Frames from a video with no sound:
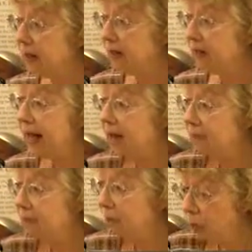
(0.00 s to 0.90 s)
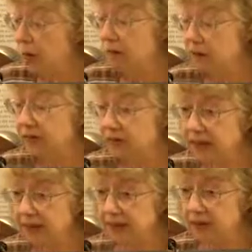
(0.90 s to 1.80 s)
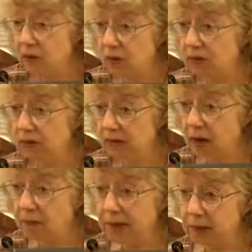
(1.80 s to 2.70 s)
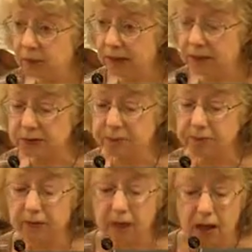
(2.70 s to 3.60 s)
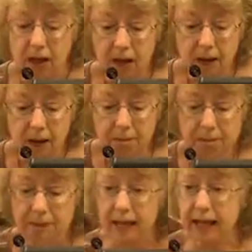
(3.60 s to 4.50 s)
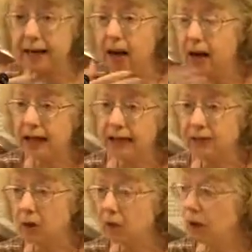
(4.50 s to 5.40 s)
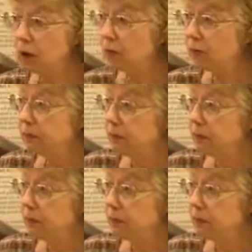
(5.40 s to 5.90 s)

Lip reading: that 1 month of testing on the humpback whales. And I had to go home